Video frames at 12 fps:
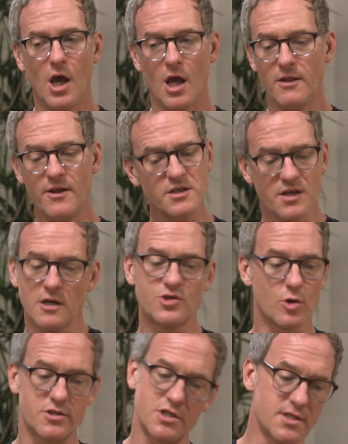There's all
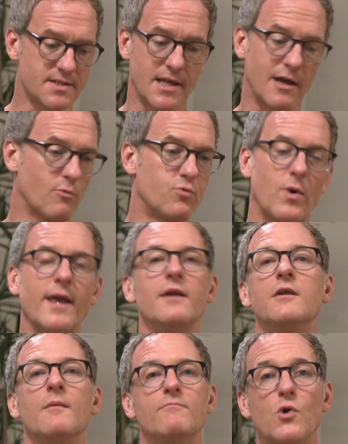sorts of just like
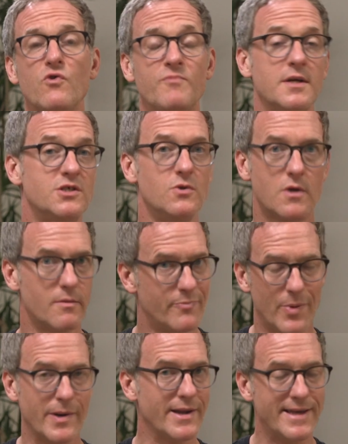random movements you can
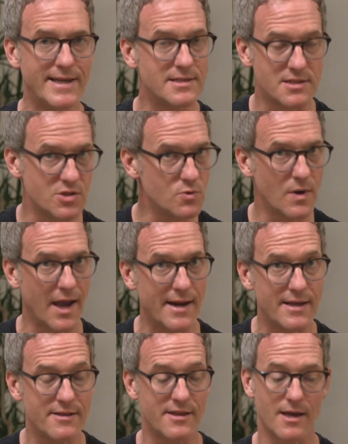put into
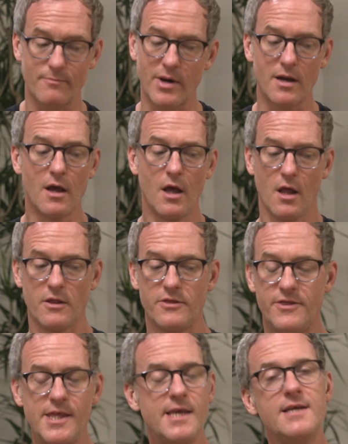anything, but
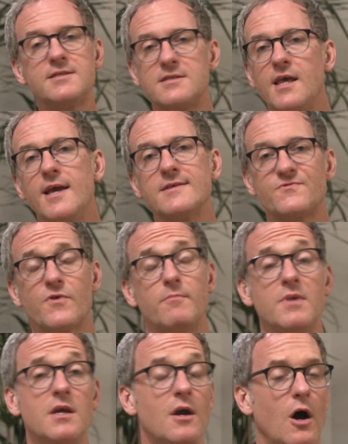these things for
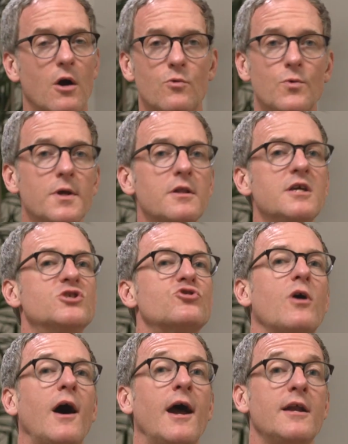me are really
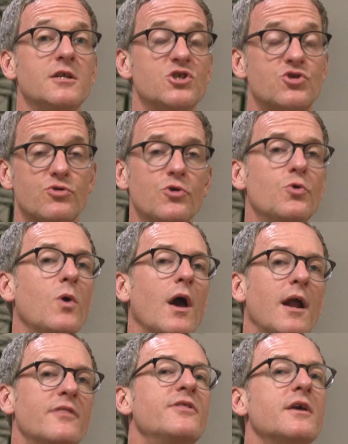tried and true,
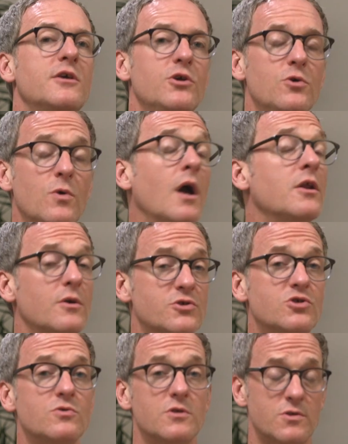and I think you and your
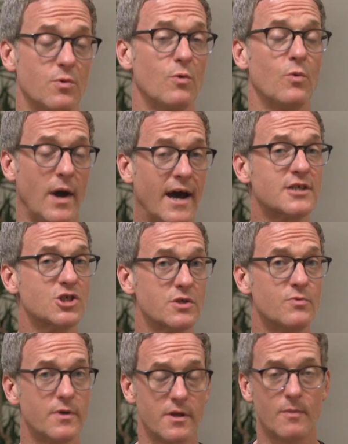students will actually
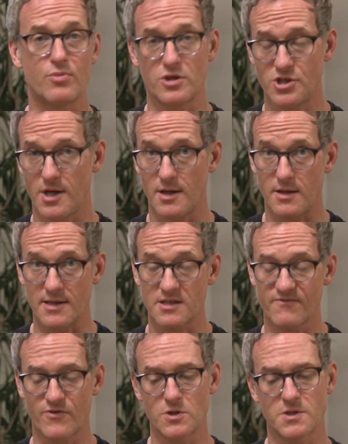really appreciate it. That's
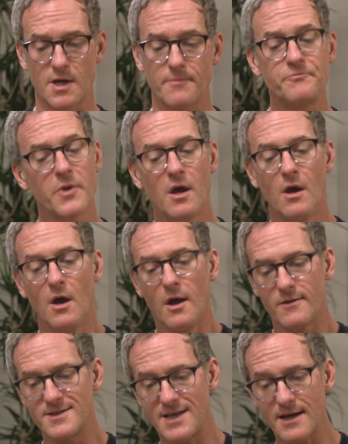the first thing.
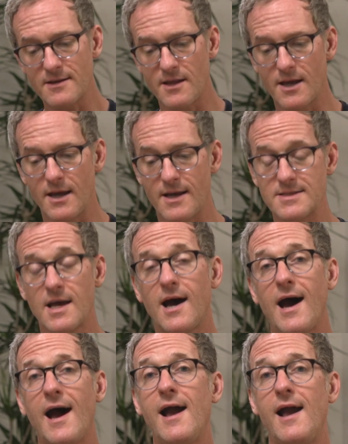The second thing is
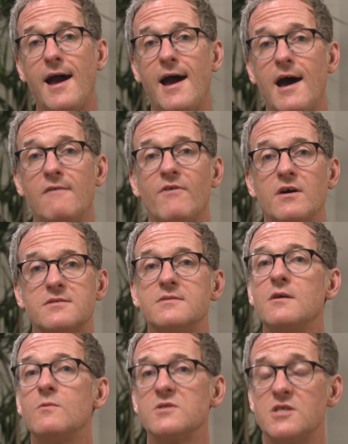I have a
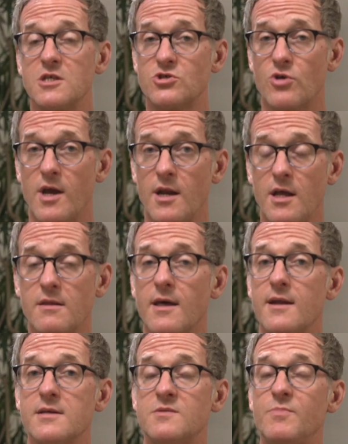sequencing training
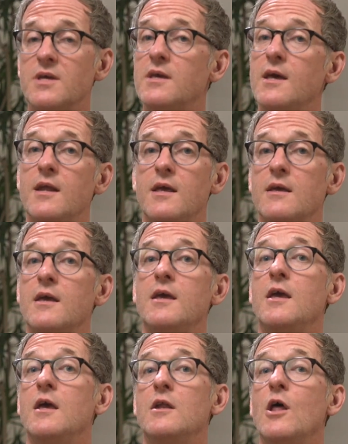that is beginning
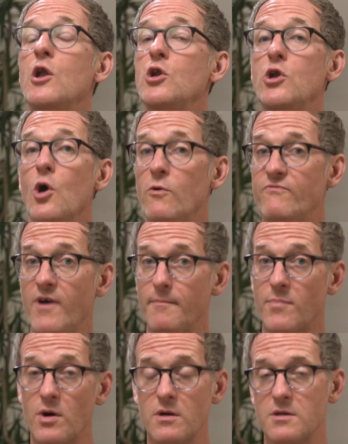in
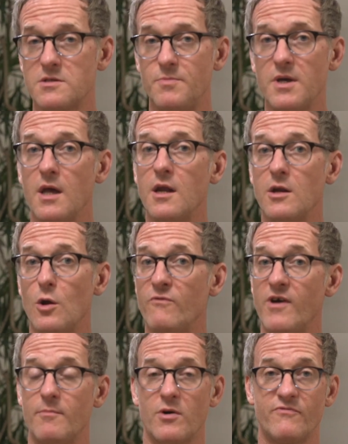November. It's beginning
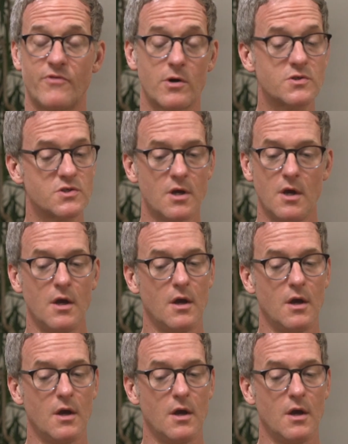November 1st.